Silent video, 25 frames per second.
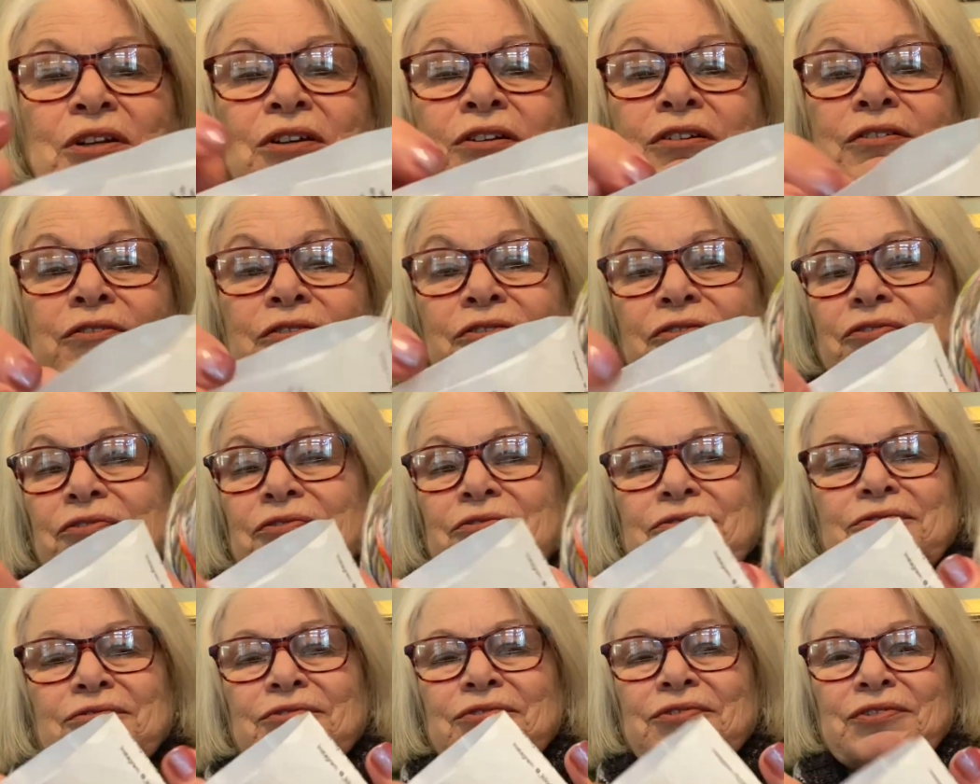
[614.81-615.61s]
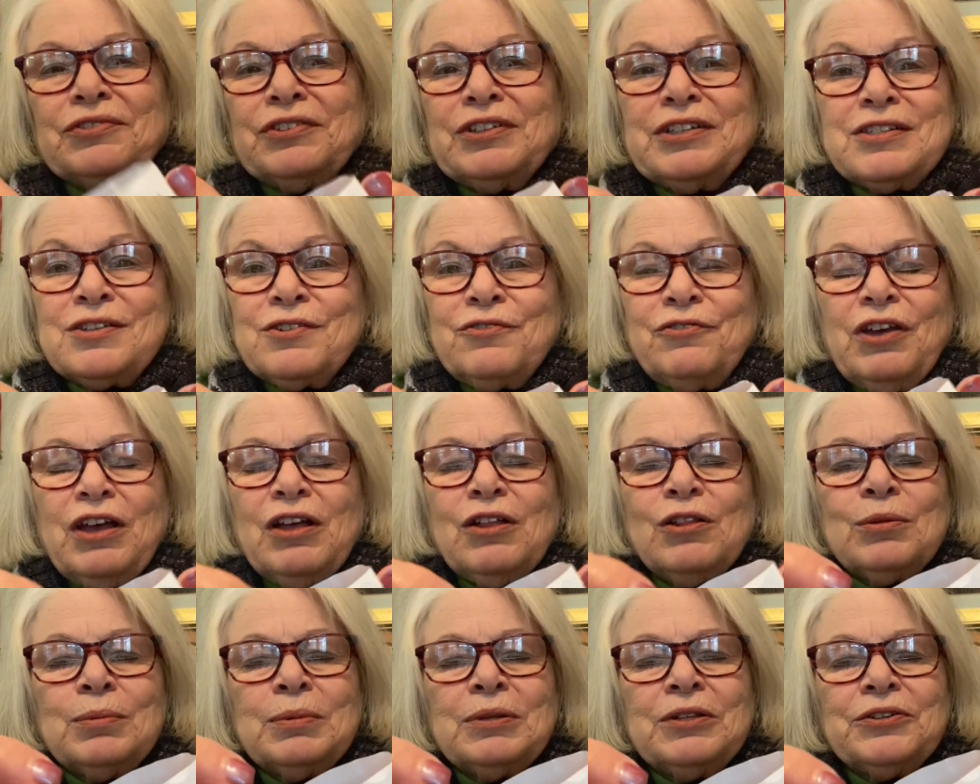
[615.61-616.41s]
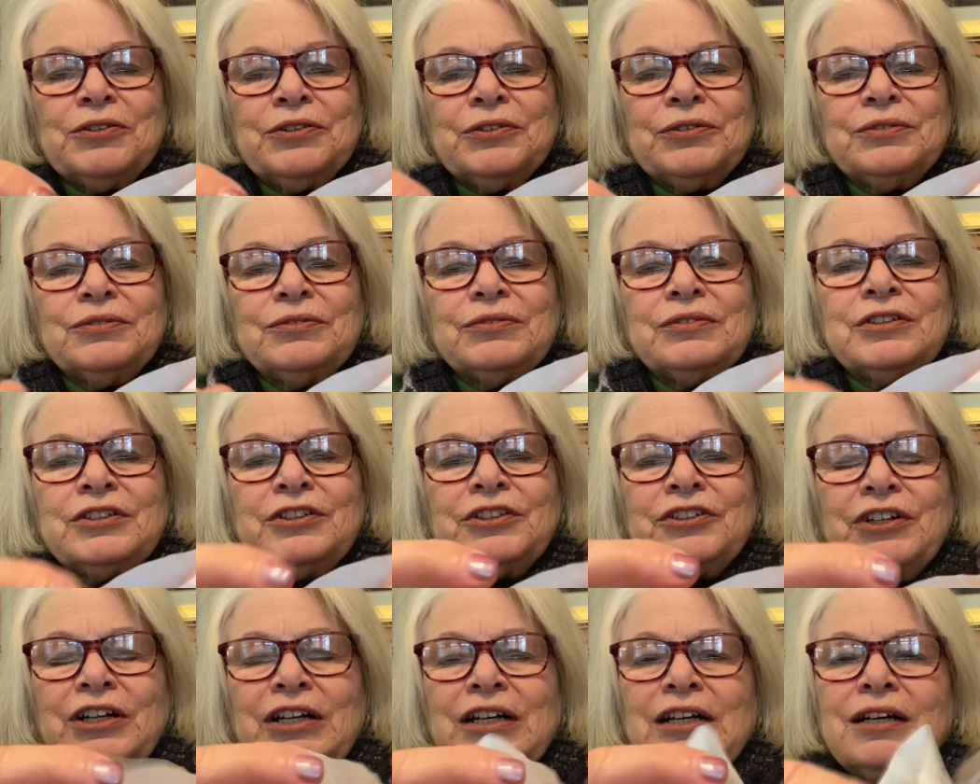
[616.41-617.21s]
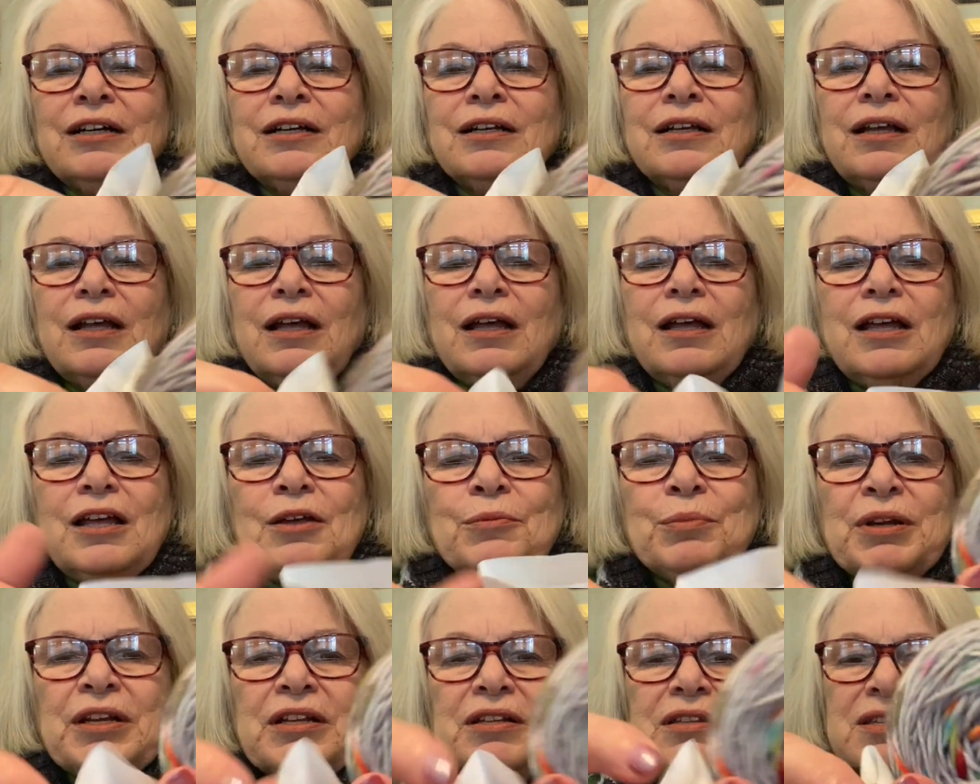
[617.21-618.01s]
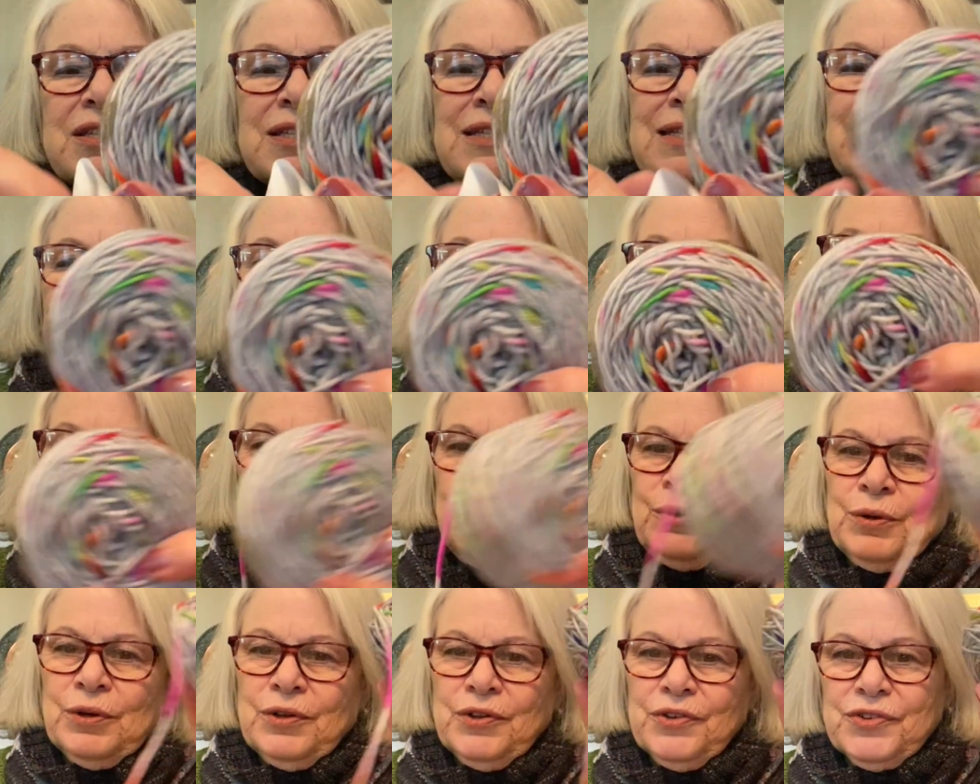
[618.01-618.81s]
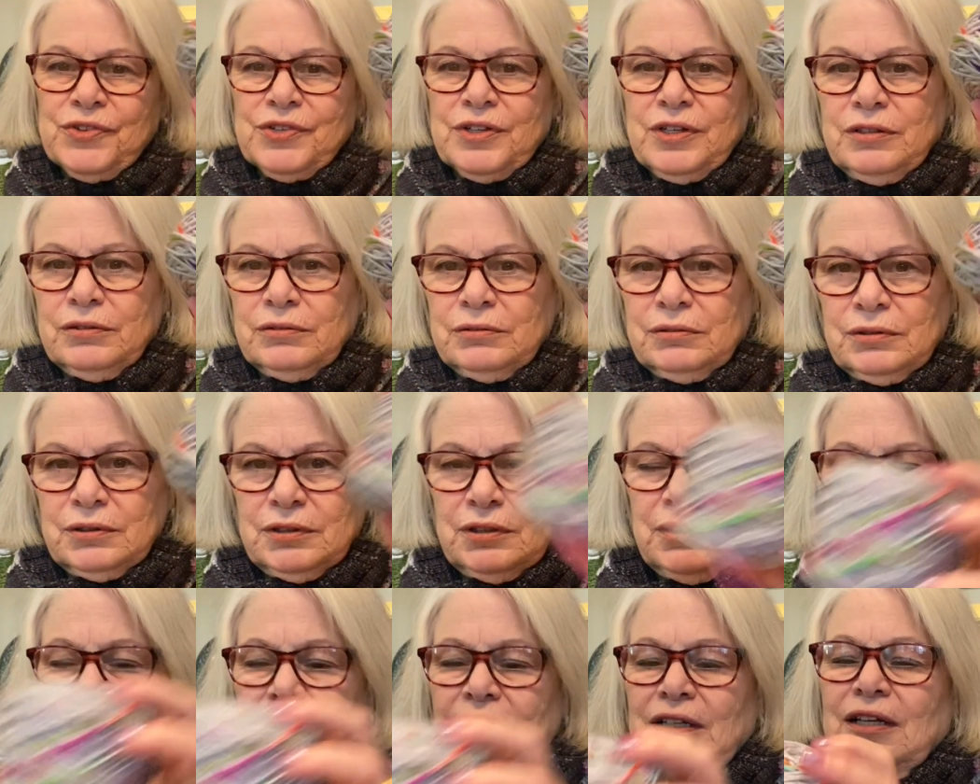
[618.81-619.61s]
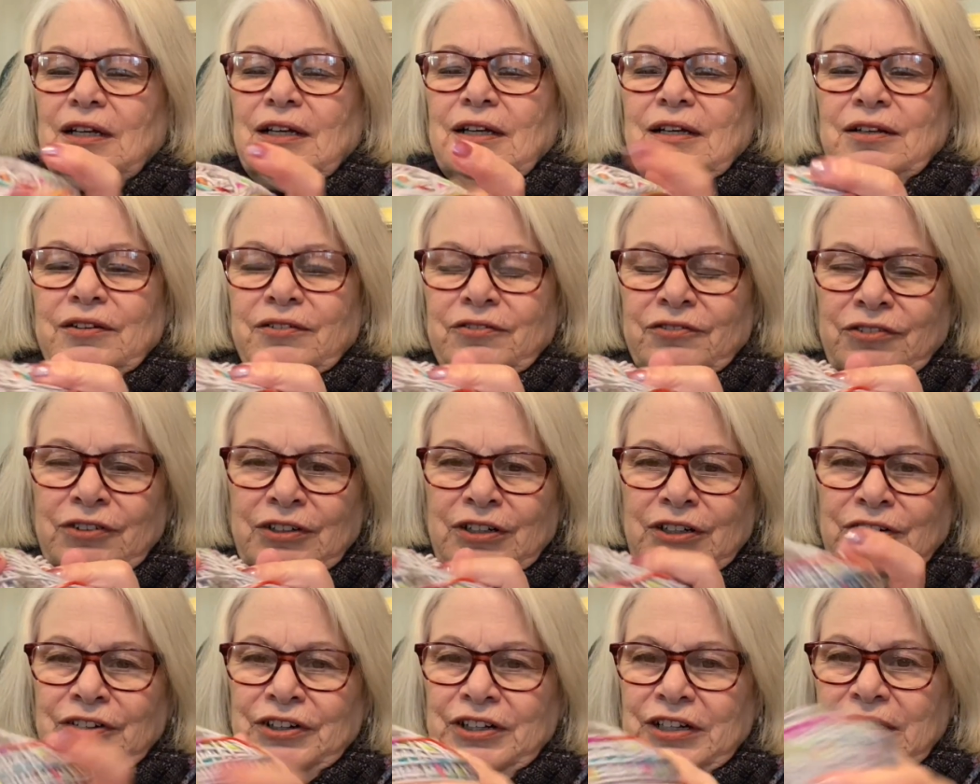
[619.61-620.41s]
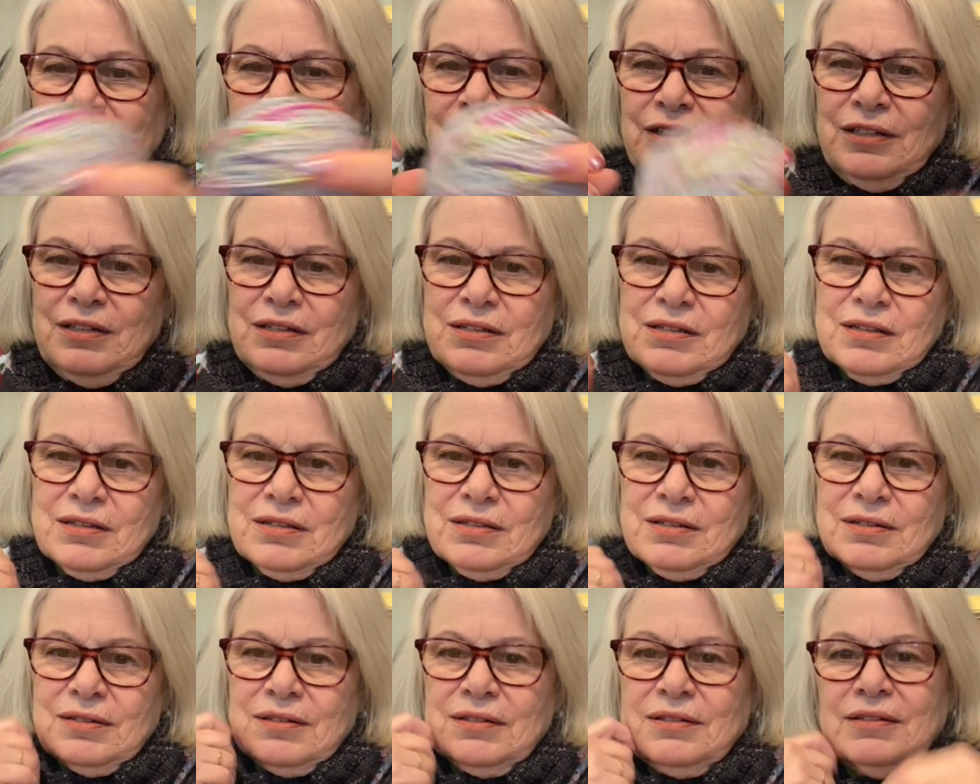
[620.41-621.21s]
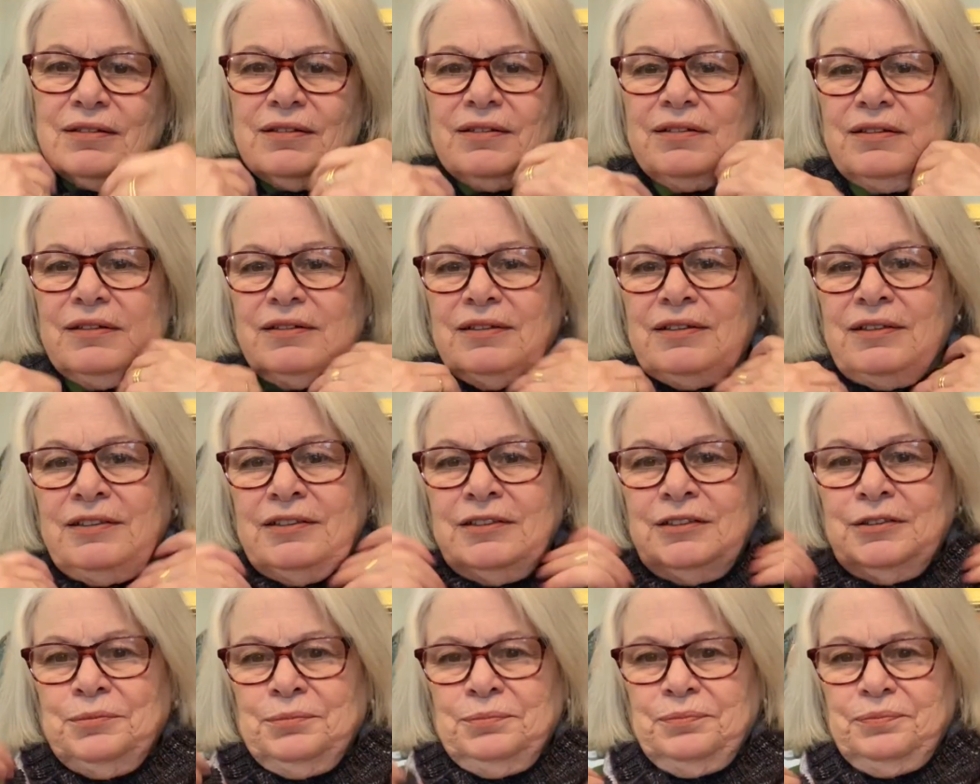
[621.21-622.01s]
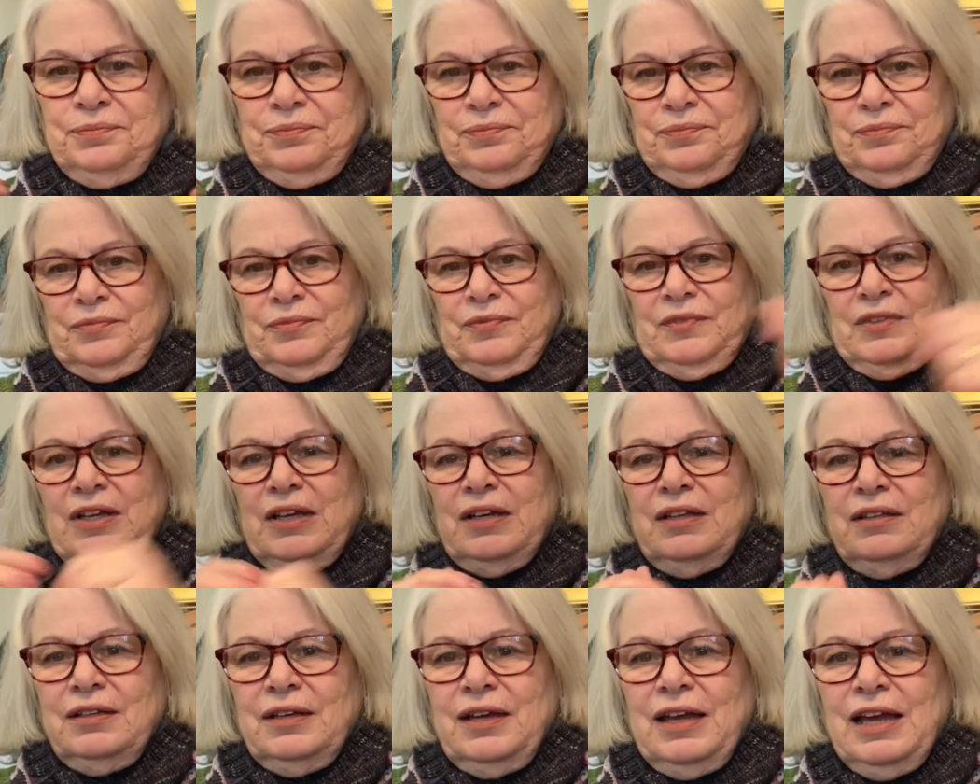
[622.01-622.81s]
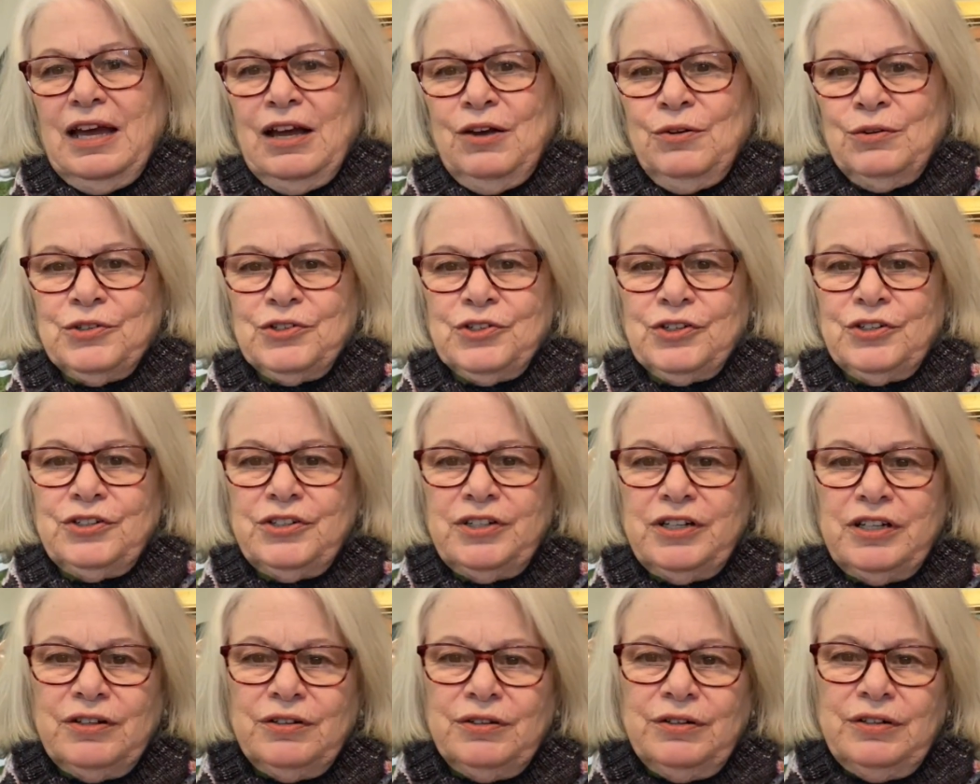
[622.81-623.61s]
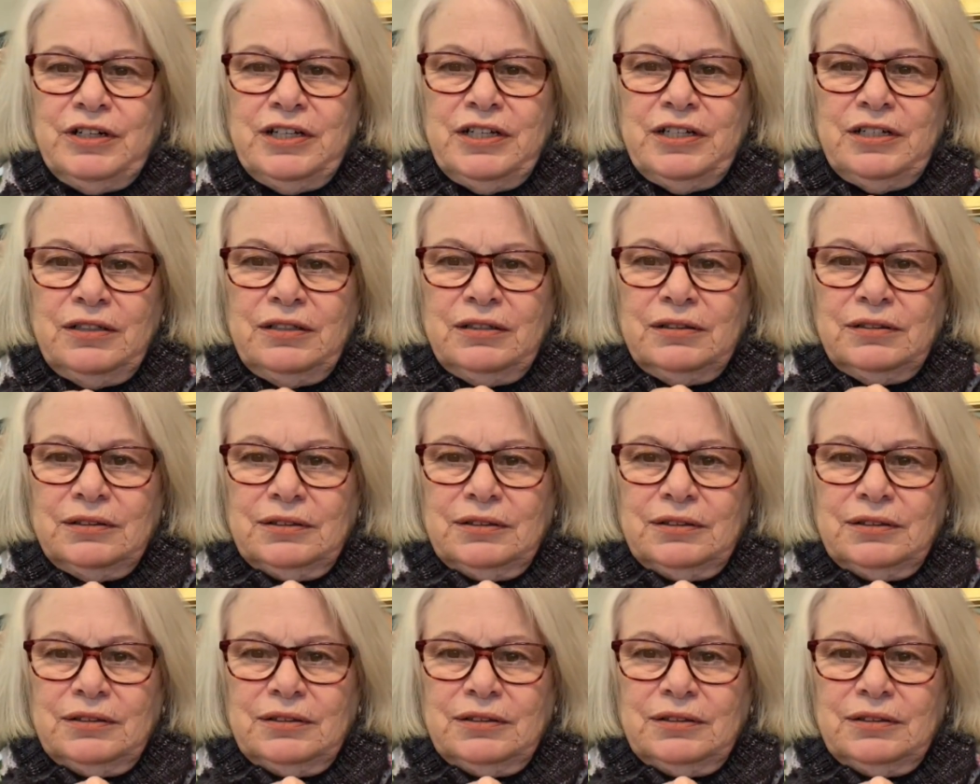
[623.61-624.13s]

know if it's available or not, but it's DK also. Very nice. Yeah, the cowl turned out great.